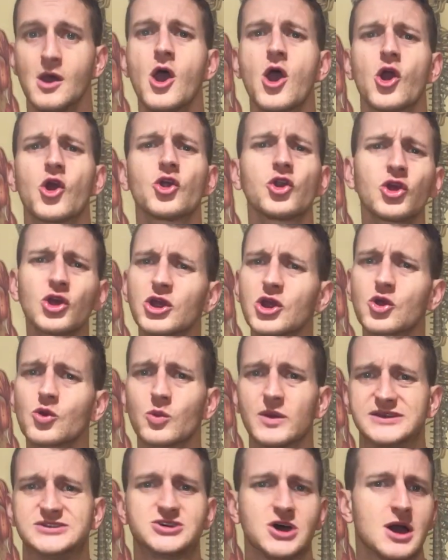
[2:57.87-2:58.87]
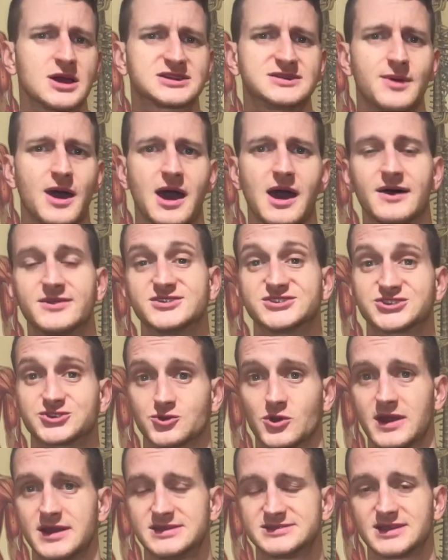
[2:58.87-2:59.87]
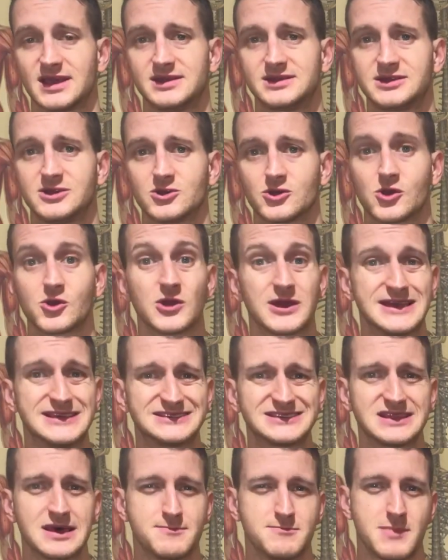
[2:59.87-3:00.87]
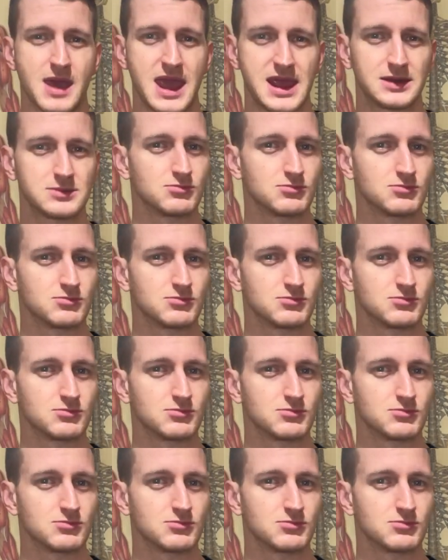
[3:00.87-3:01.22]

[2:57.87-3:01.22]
Earlier, we talked about how the serratus anterior isn't the main